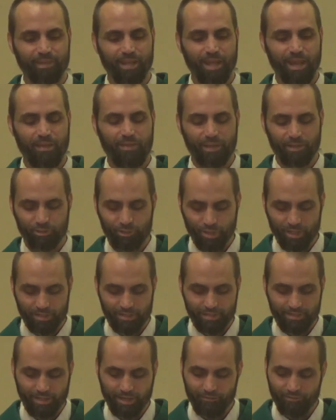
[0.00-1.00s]
And then
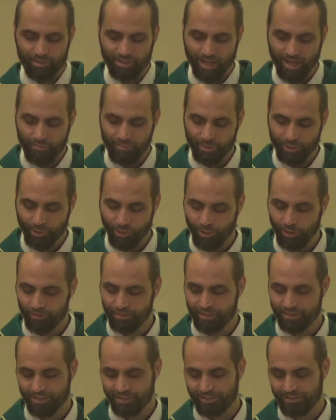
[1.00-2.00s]
Jesus, every time he called
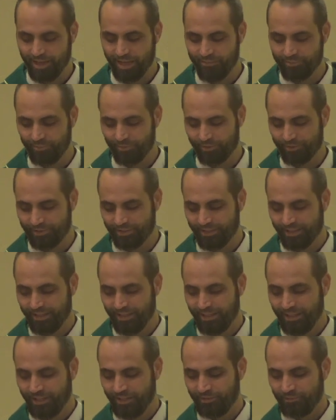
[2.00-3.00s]
his disciples,
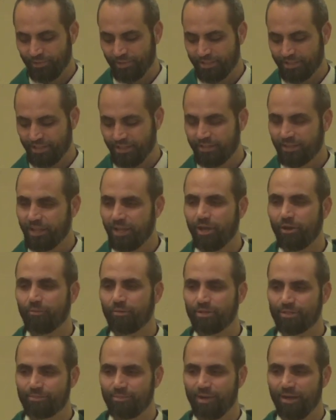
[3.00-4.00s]
we see their
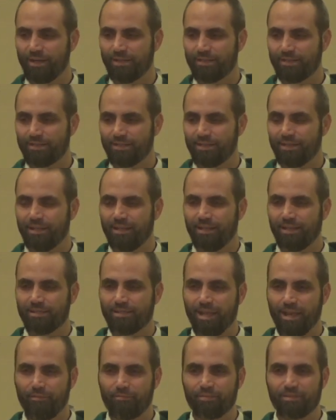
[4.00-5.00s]
response is
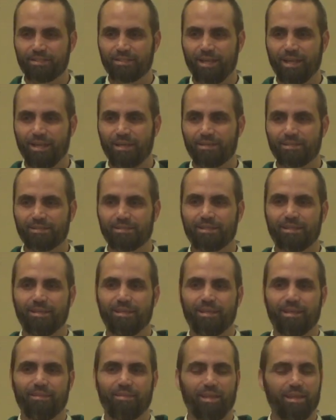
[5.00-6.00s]
emphasized.
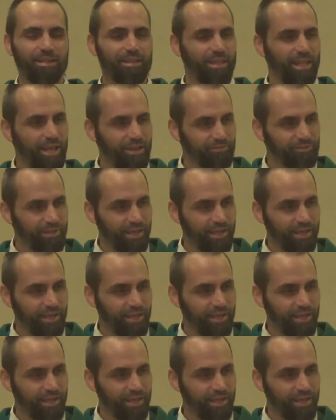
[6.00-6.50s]
They left